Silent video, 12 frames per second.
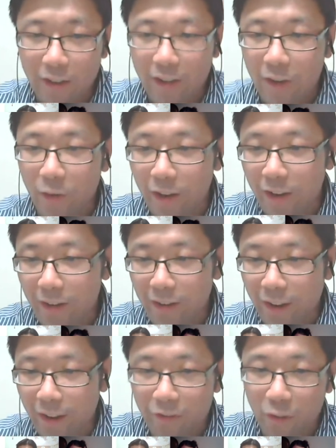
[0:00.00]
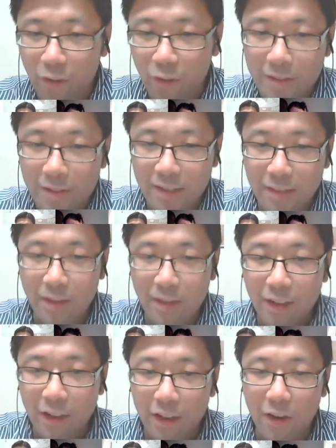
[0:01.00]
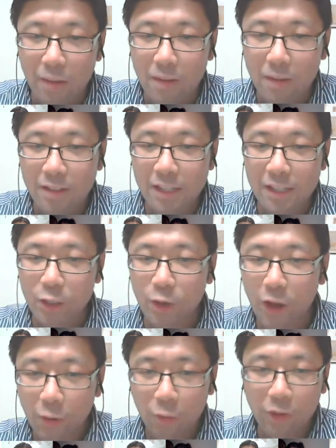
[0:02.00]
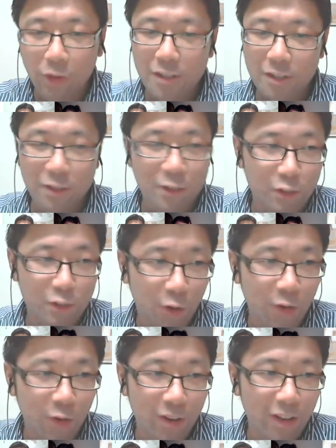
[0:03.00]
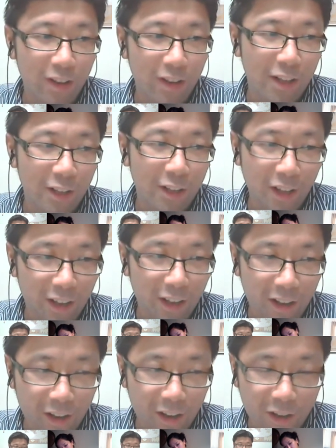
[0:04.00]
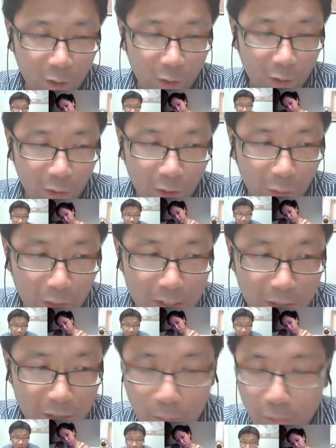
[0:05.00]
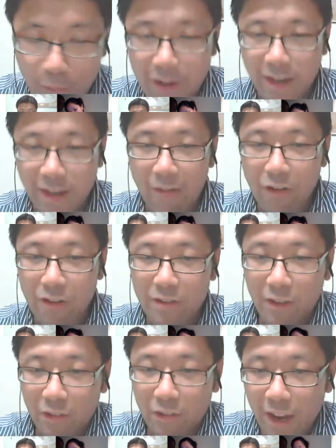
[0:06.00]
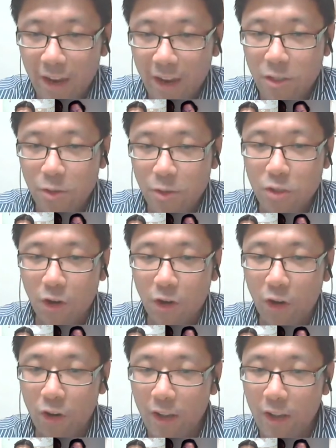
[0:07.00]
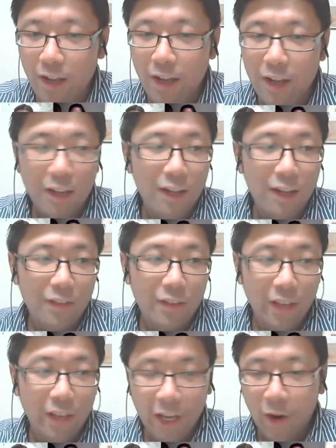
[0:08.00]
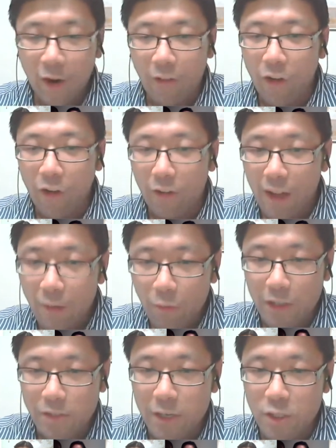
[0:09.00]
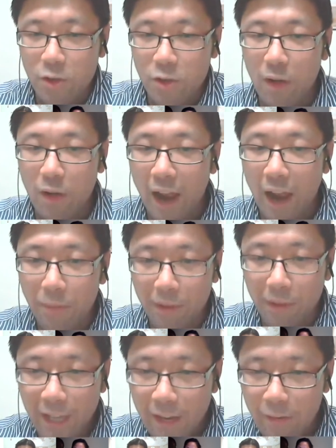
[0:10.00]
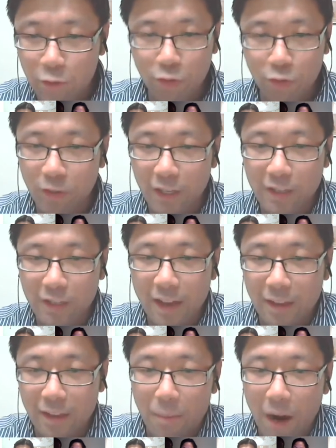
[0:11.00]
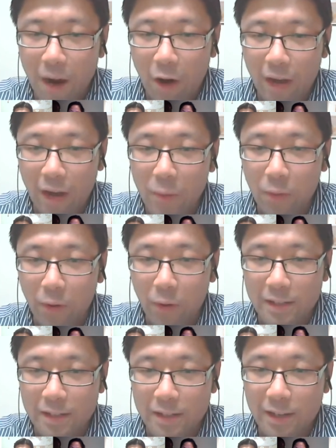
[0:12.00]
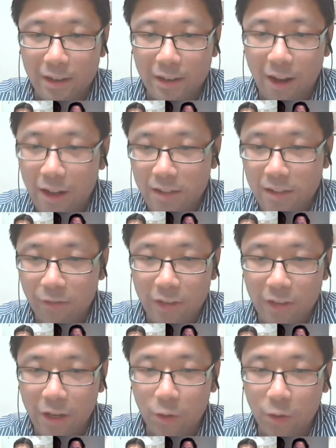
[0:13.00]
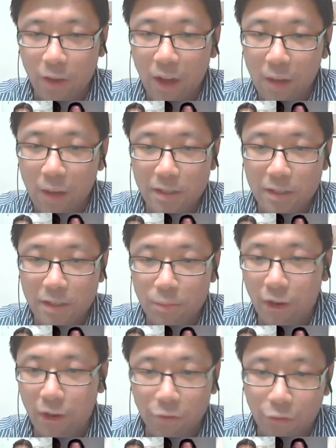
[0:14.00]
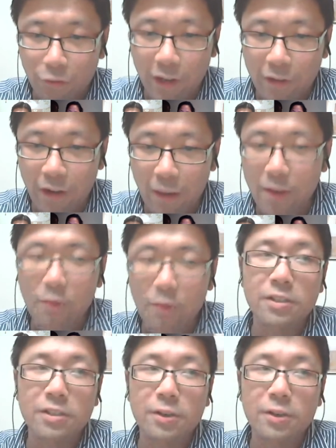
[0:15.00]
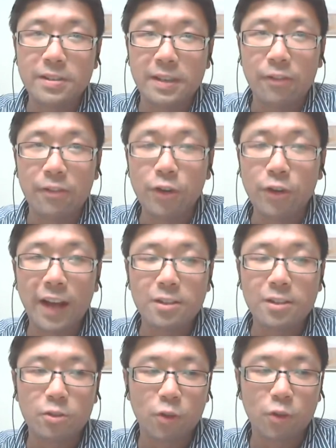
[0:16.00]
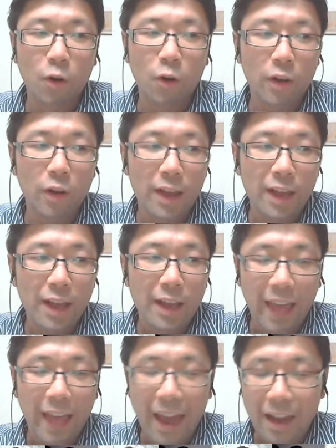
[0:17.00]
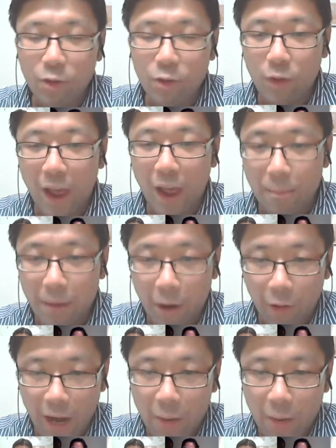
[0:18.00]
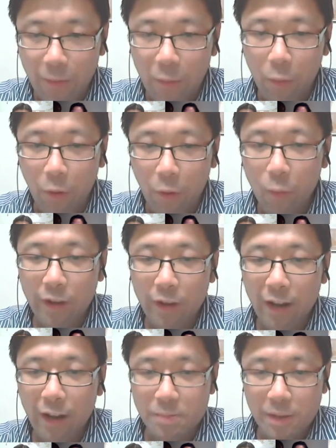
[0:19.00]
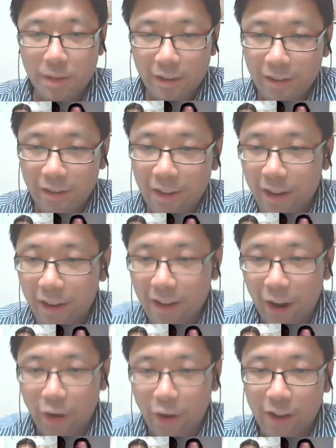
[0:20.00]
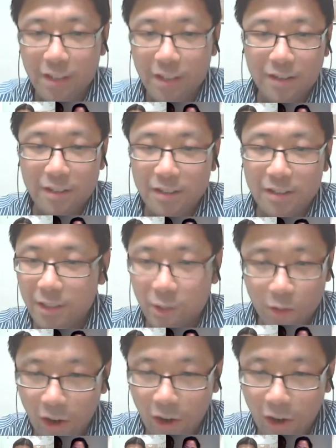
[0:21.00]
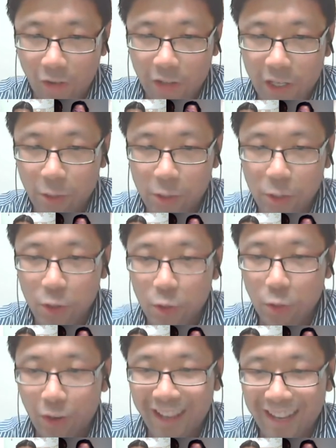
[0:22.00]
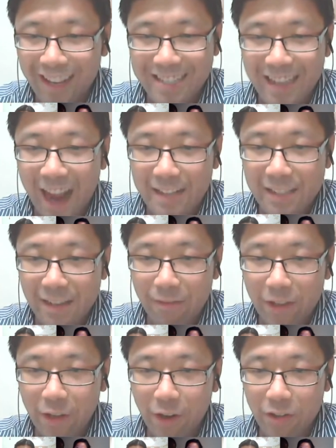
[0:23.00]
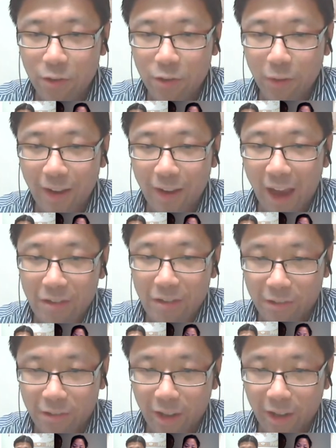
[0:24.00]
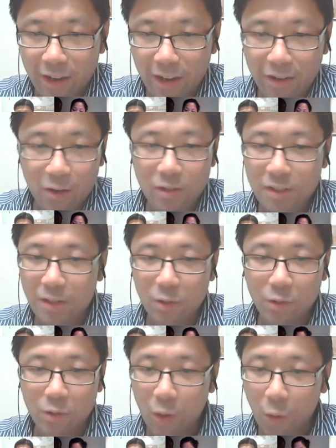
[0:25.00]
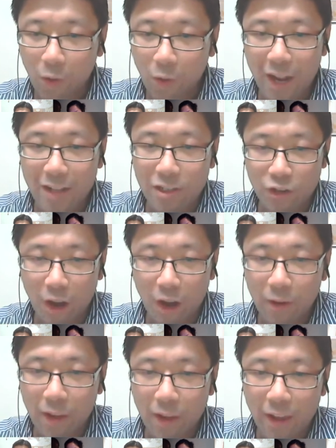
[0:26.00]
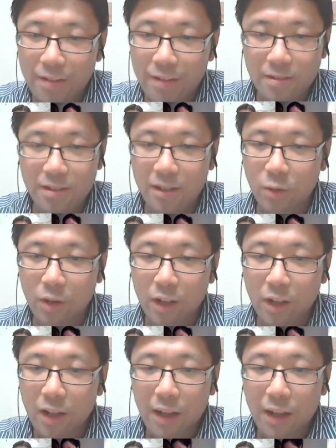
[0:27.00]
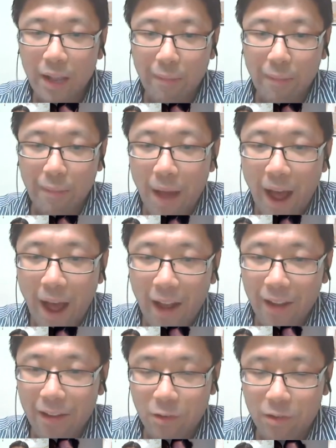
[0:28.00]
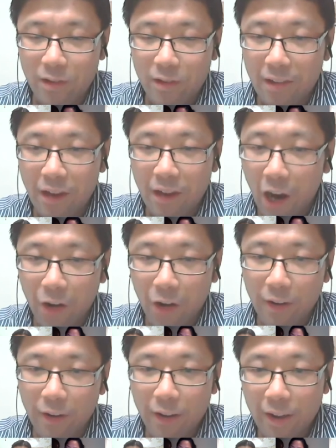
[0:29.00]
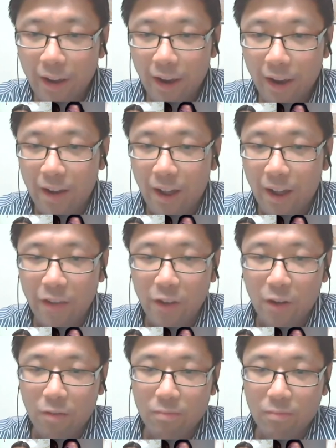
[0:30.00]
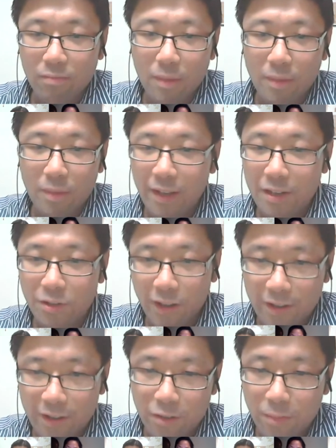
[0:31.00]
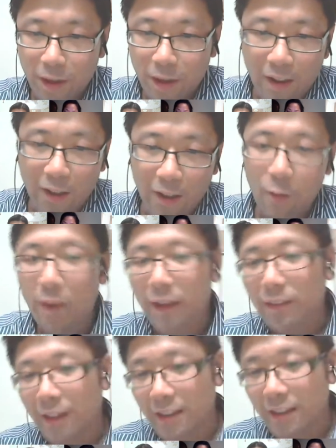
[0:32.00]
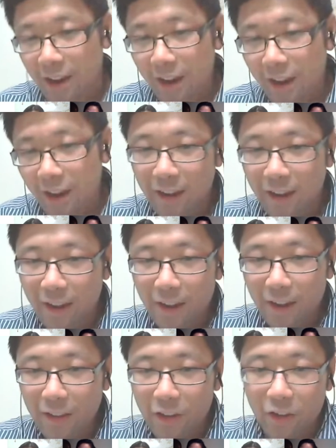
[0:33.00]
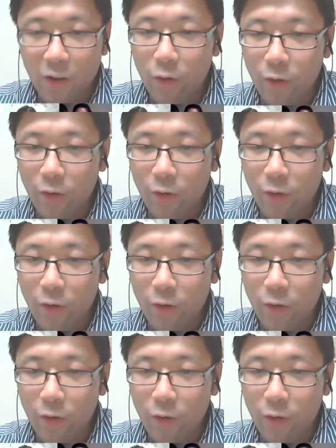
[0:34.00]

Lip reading: in a few months. I mean, you got to really start, really start embracing every single day, and also start taking care of all your loved ones, right? So I believe truly that the Empower Network is an awesome vehicle to help us break free, right? I mean, seriously, if you guys don't get into Empower Network, I mean, where will you guys be? Are you guys going to still continue doing the exact same thing you guys are doing every single day? You know, still going to that job you hate, still coming back, you know, dead tired, and then, you know, maybe kiss your kids to bed, and the next day, you know,